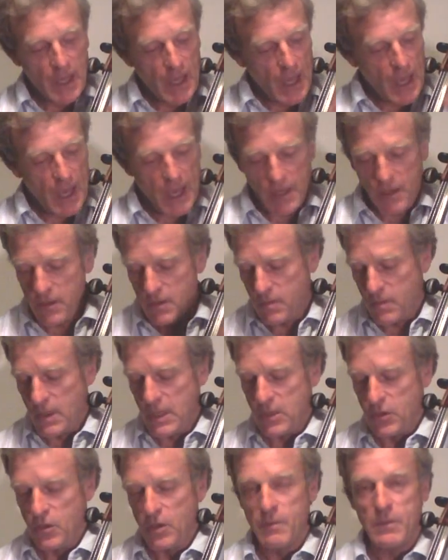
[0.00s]
and
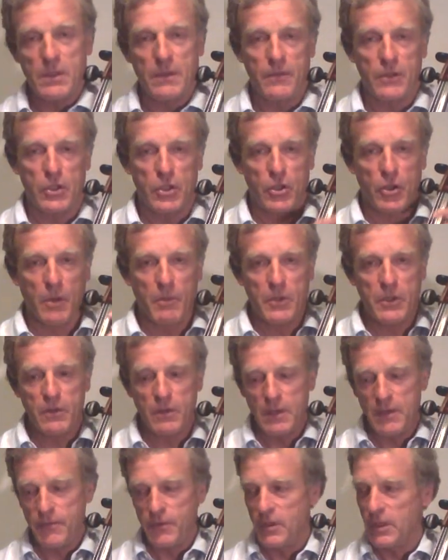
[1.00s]
in terms of a
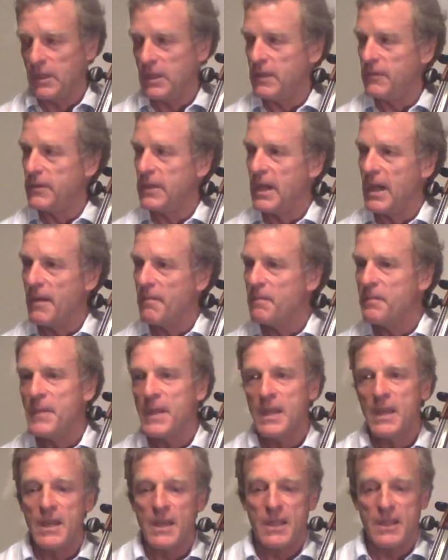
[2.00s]
geometry for the left arm
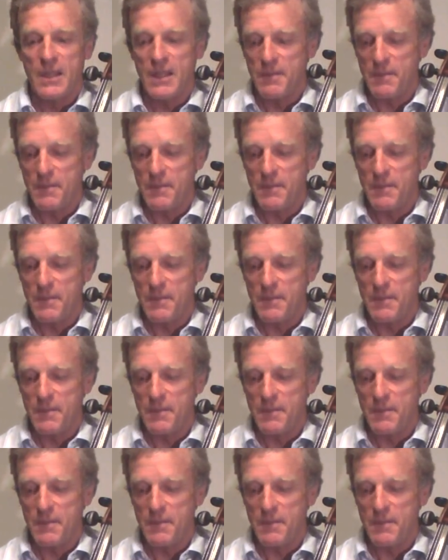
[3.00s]
that